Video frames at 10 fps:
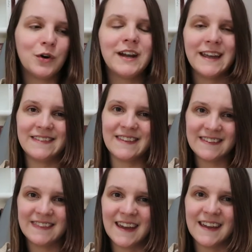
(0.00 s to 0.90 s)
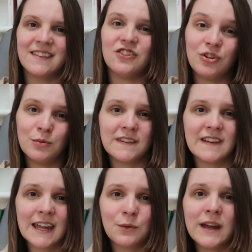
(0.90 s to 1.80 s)
What is this thing that she wants
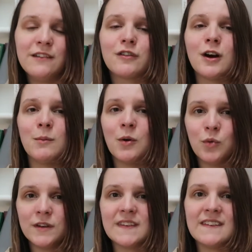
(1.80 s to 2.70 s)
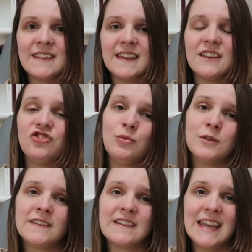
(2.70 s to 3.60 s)
to get away from? What's this thing that she
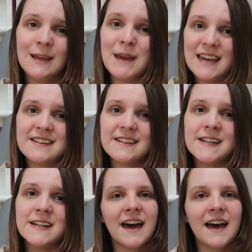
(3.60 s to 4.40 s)
wants to keep hidden?